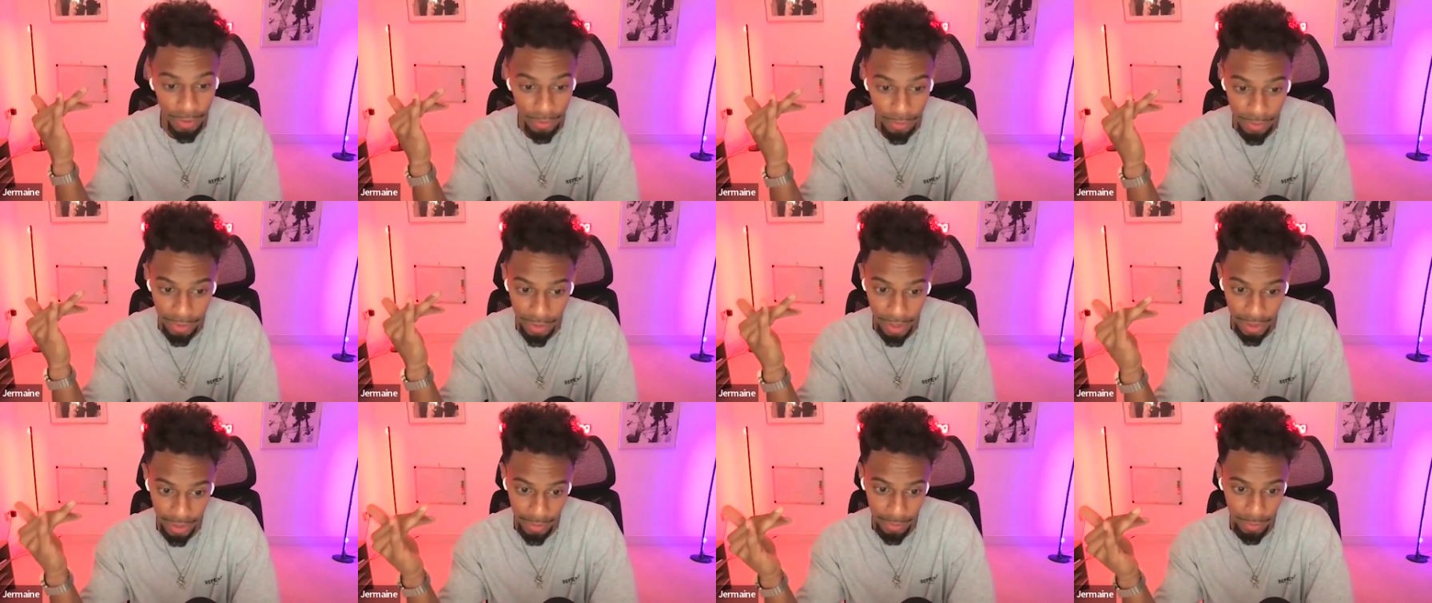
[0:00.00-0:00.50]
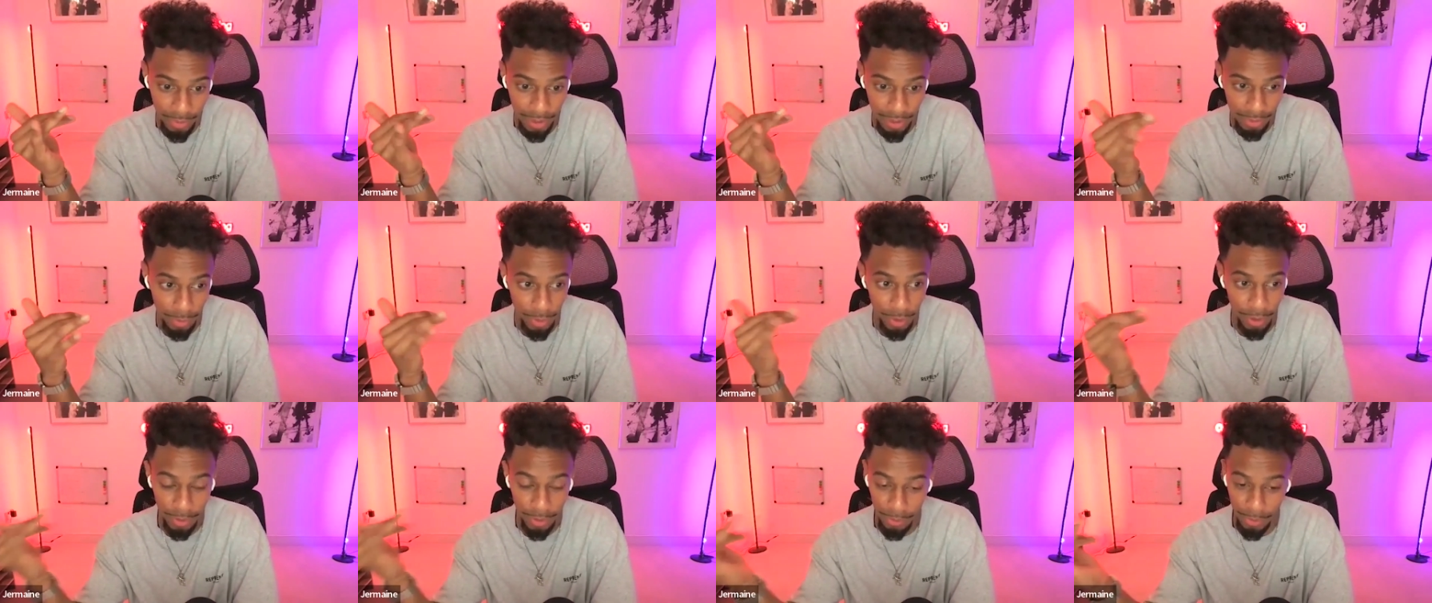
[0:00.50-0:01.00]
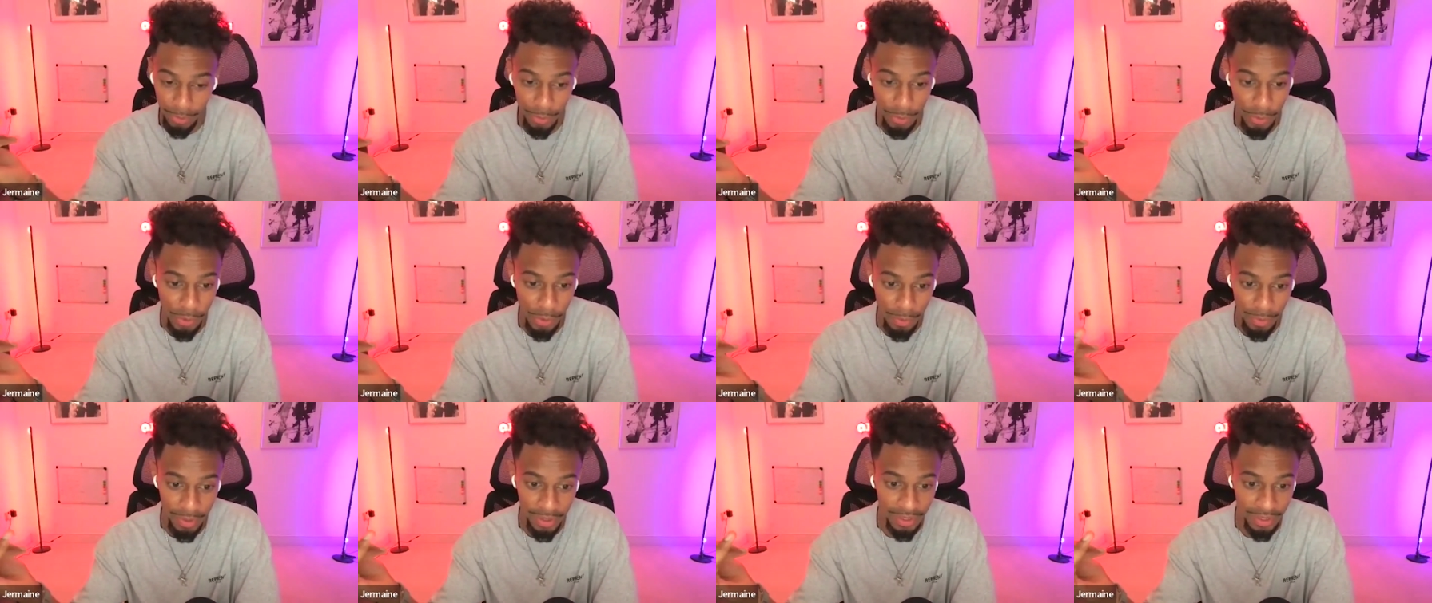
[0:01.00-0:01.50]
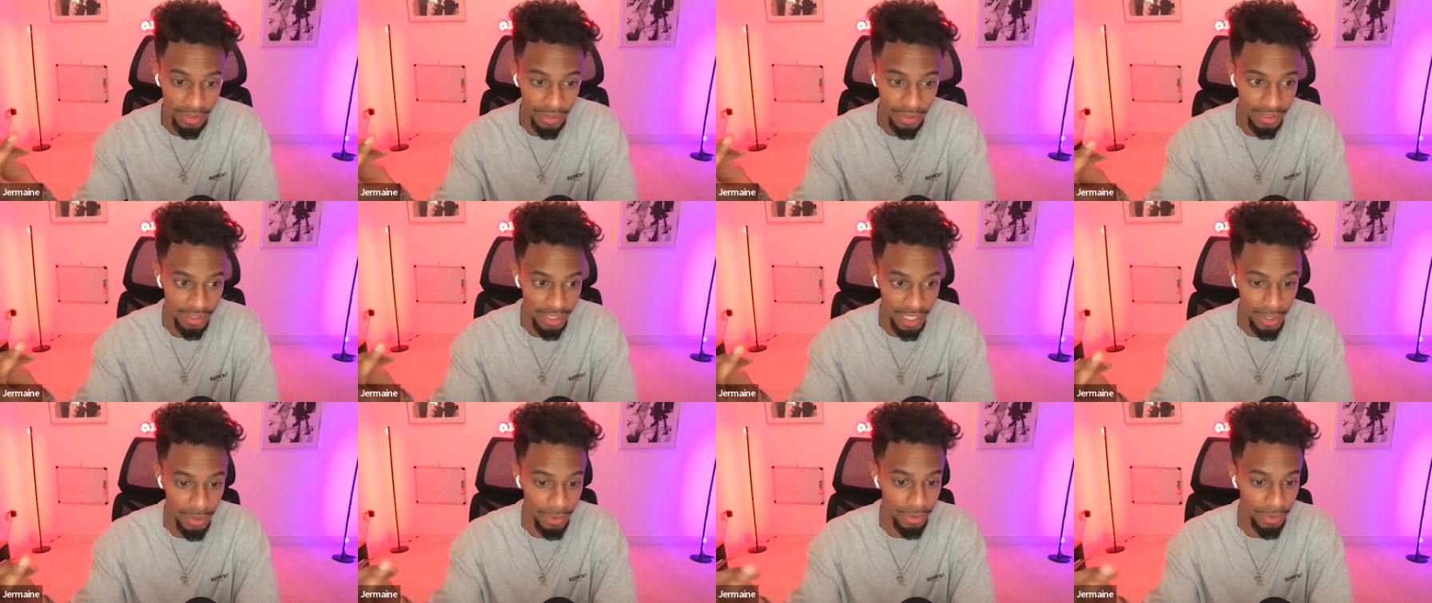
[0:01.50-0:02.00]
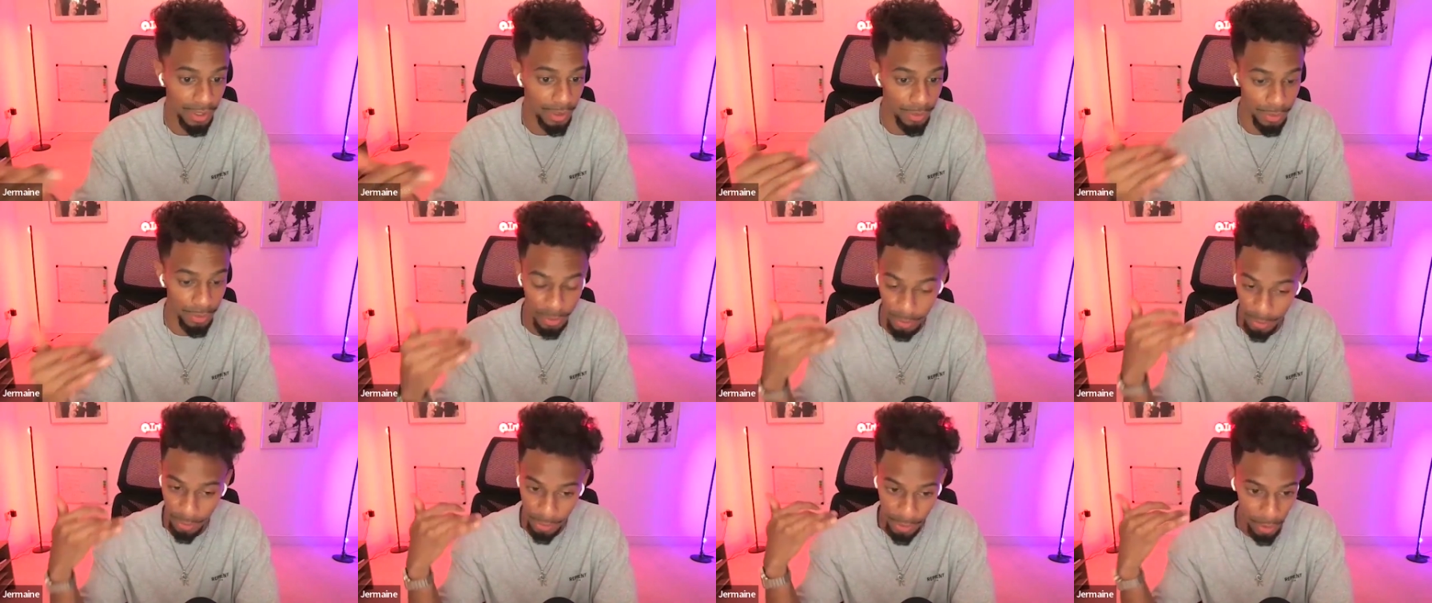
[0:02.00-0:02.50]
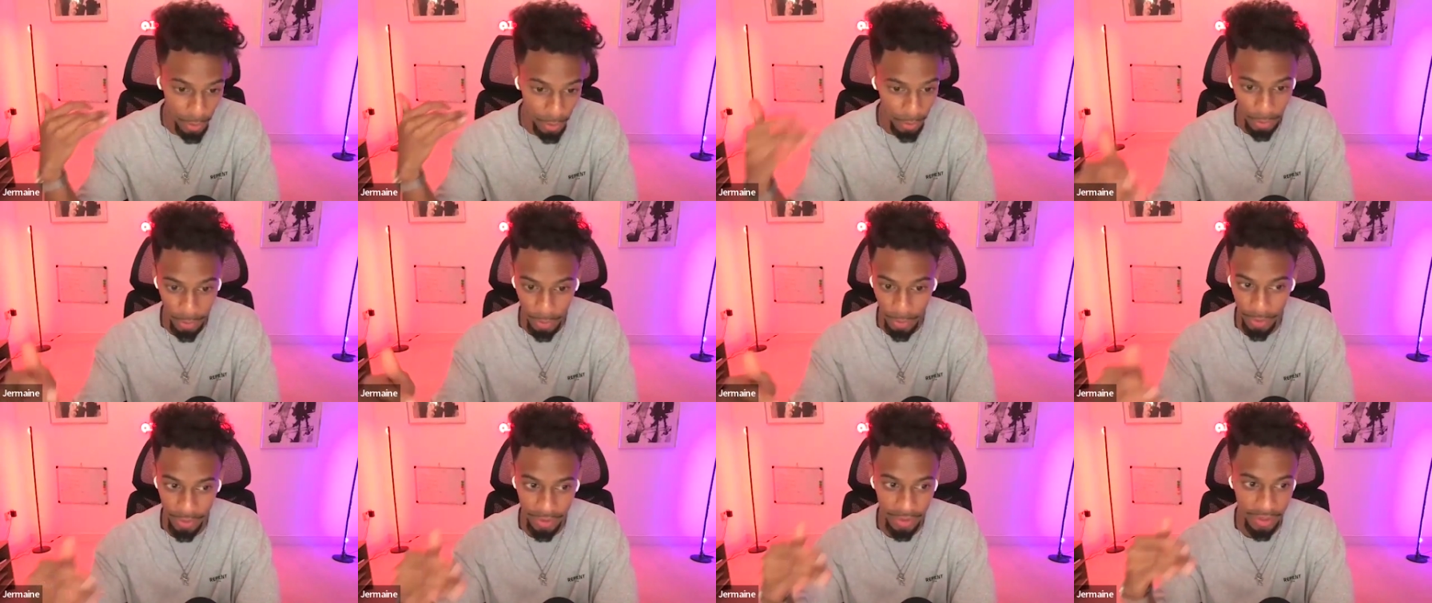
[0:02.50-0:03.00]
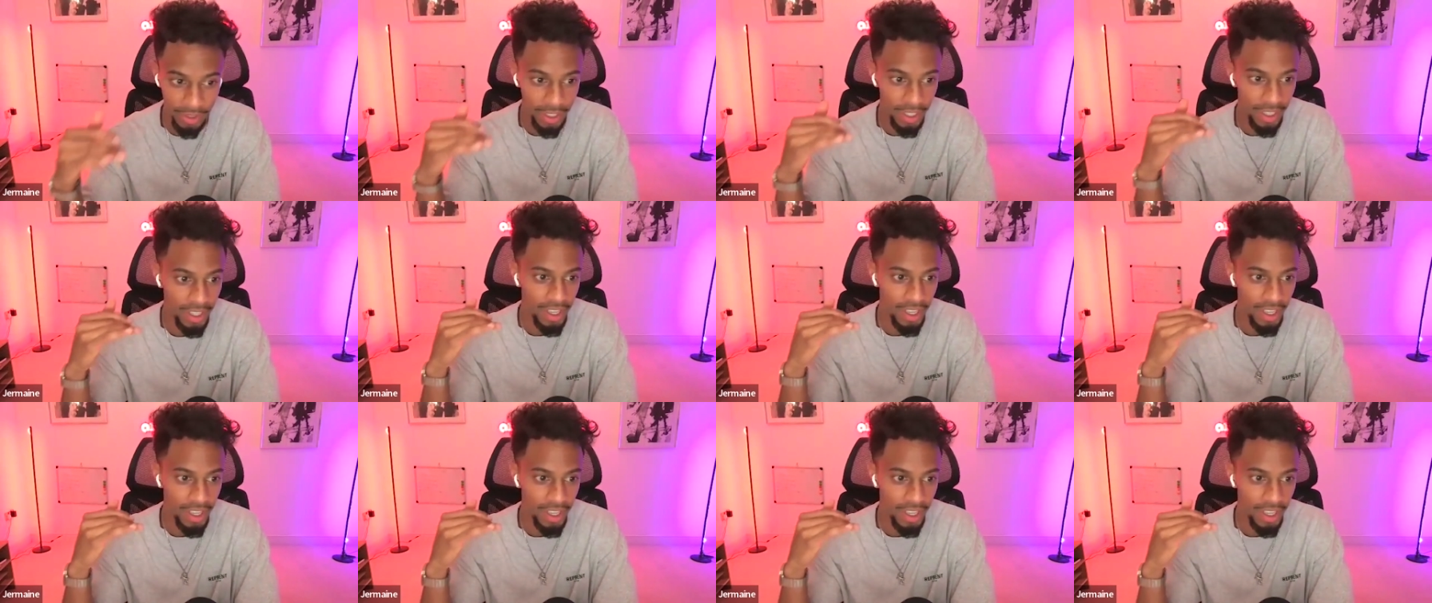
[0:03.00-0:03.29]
and like when I was working in recruitment and sales, I was doing cold calls.